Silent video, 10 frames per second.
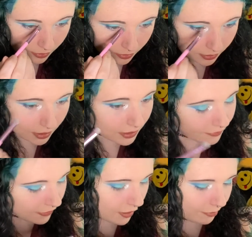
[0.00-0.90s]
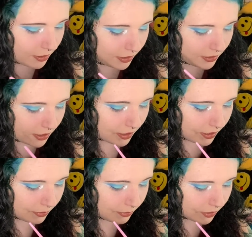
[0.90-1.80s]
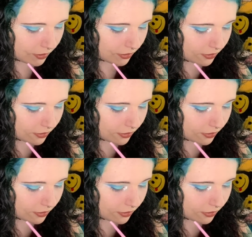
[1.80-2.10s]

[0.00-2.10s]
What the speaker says: So it's 5 million times.